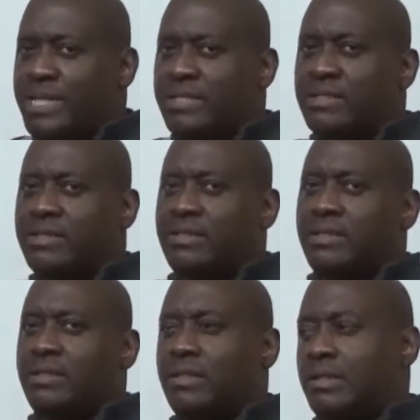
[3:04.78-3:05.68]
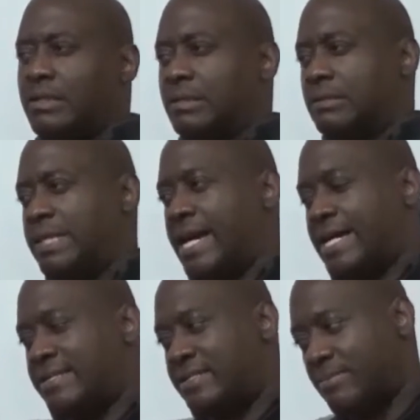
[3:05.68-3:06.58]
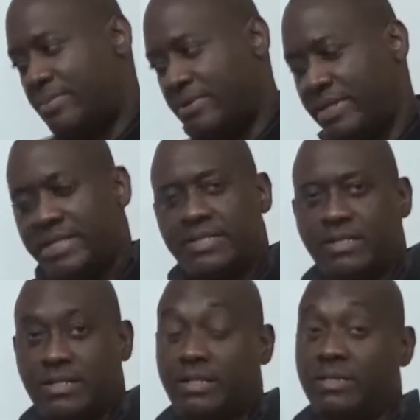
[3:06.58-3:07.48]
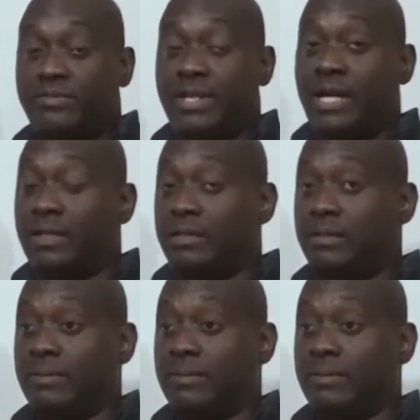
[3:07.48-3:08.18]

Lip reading: means, there are separate discussions for that.